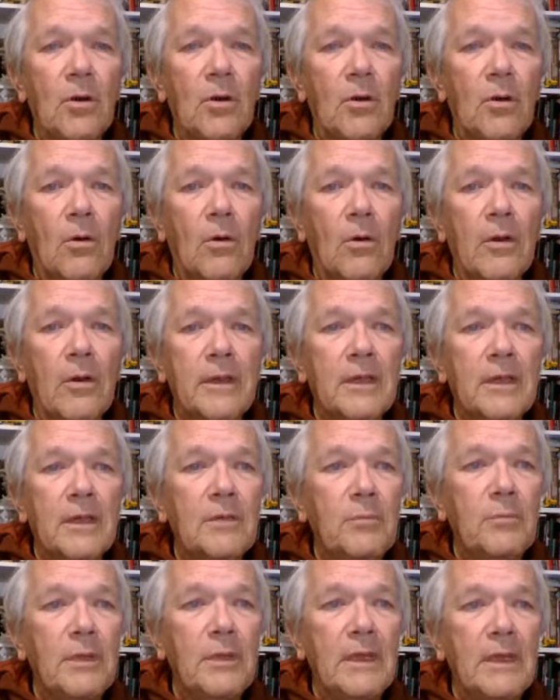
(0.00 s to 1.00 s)
or it
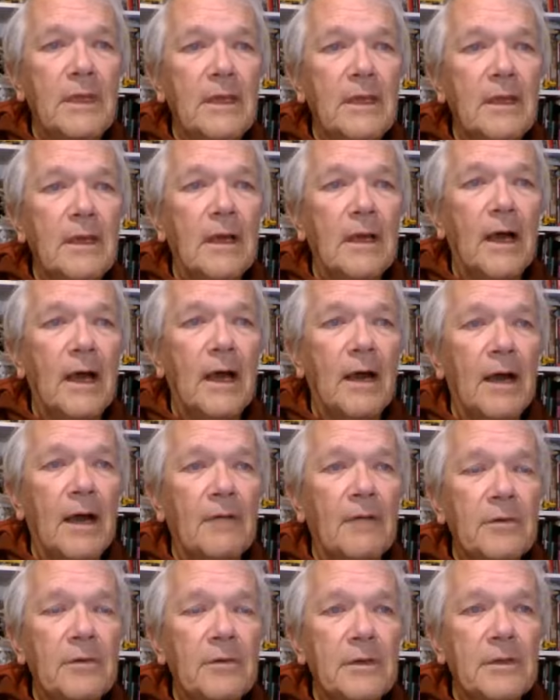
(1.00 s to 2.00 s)
can be
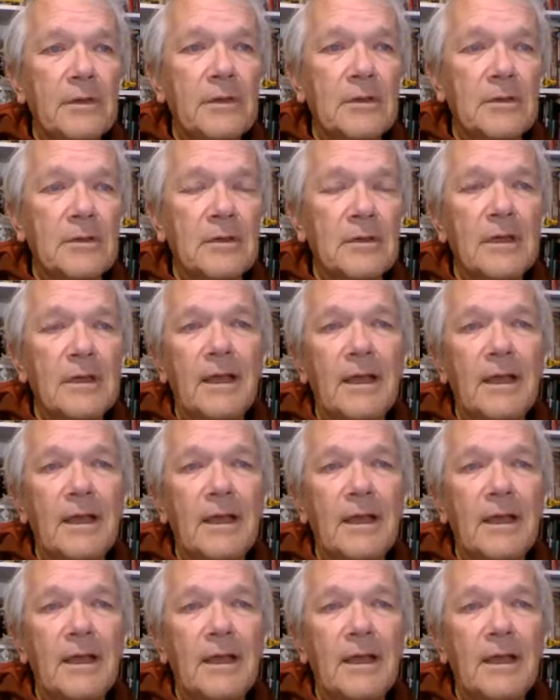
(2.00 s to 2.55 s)
vertical.